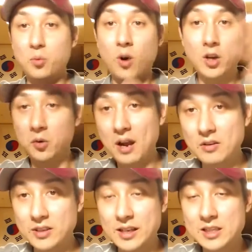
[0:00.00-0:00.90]
walk
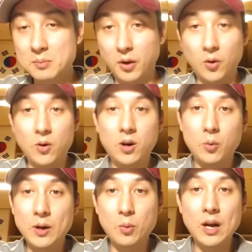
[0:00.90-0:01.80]
around and explore,
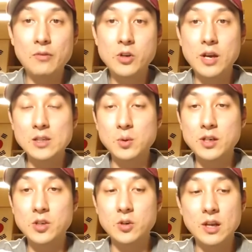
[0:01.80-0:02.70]
whatever you guys
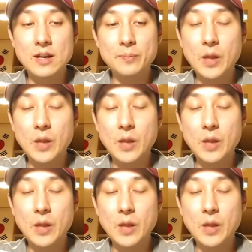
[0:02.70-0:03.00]
want to do.